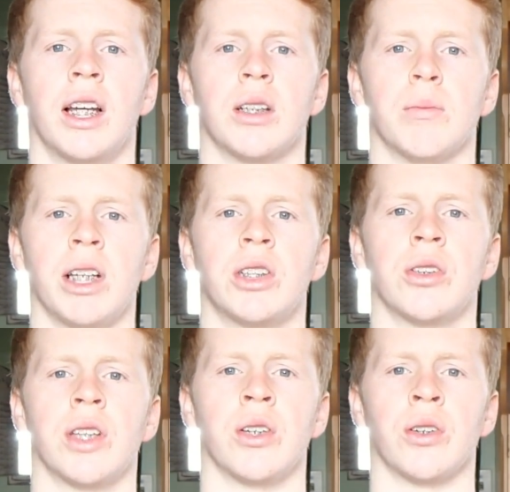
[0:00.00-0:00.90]
to make
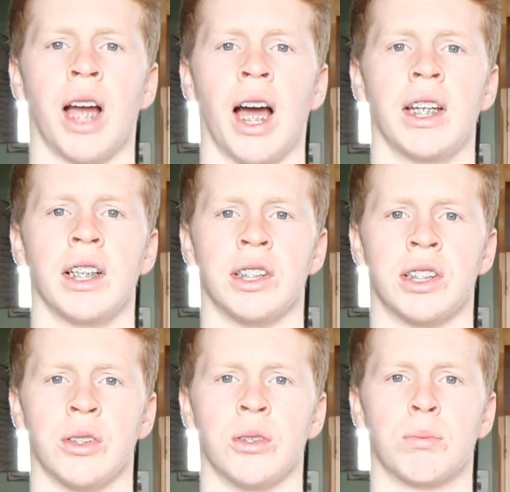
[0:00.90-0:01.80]
sure that your cut is
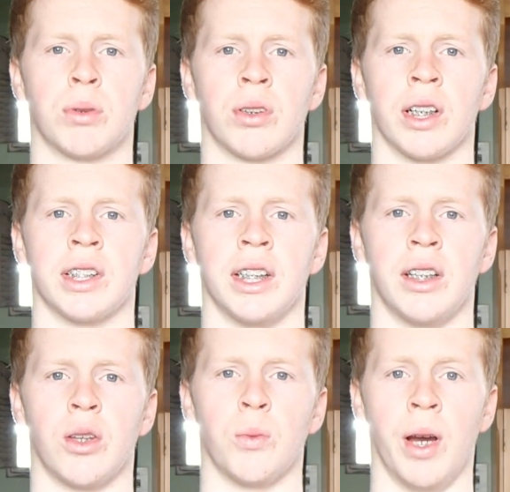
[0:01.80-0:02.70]
still progressing
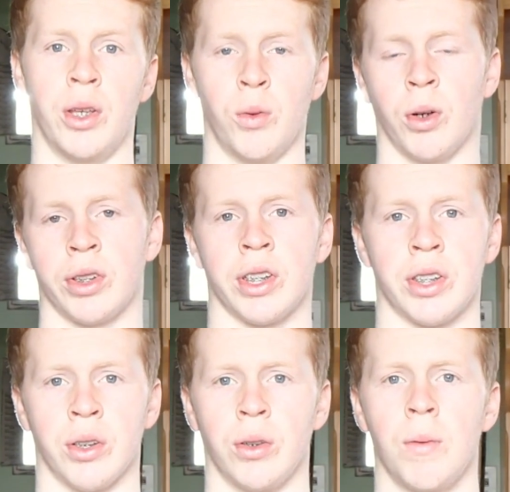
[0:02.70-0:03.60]
the way you want it
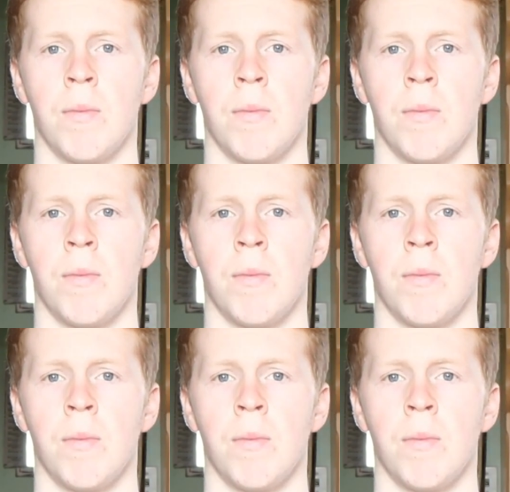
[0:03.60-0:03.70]
to.